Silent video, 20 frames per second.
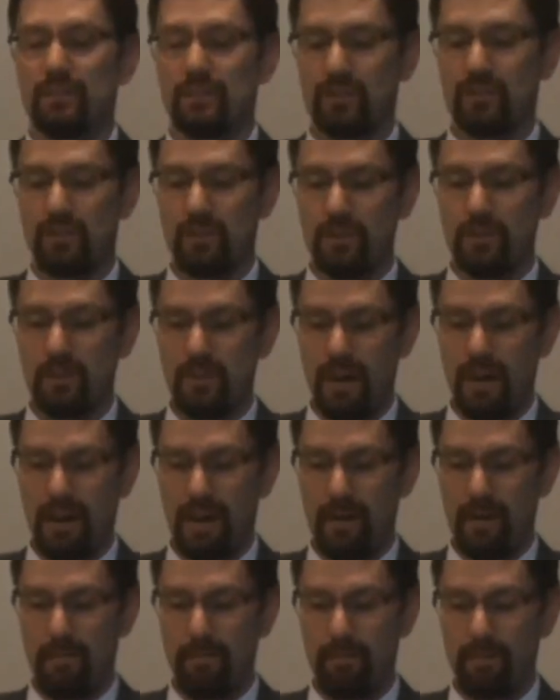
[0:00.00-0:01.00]

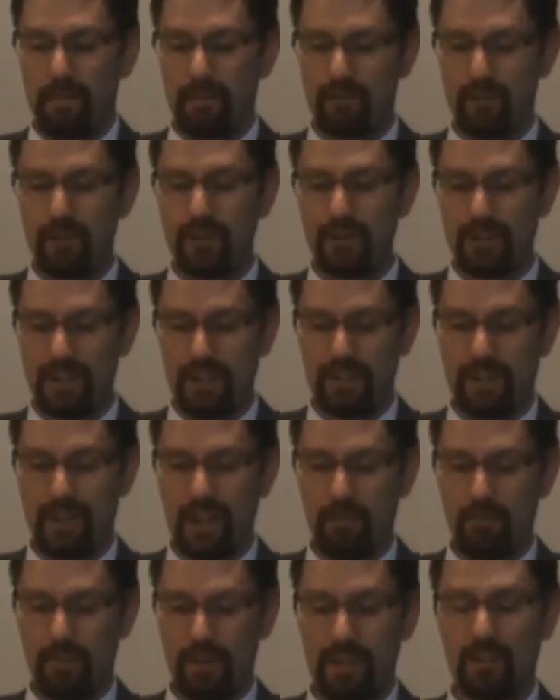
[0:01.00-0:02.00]
for a New Zealand
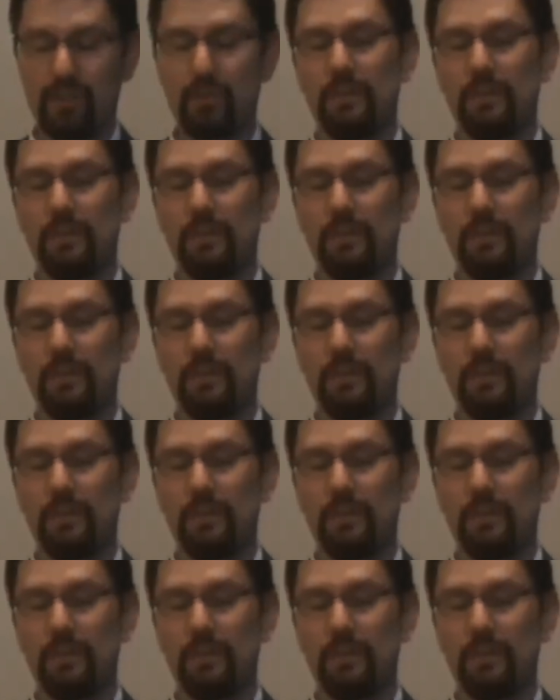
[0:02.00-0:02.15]
company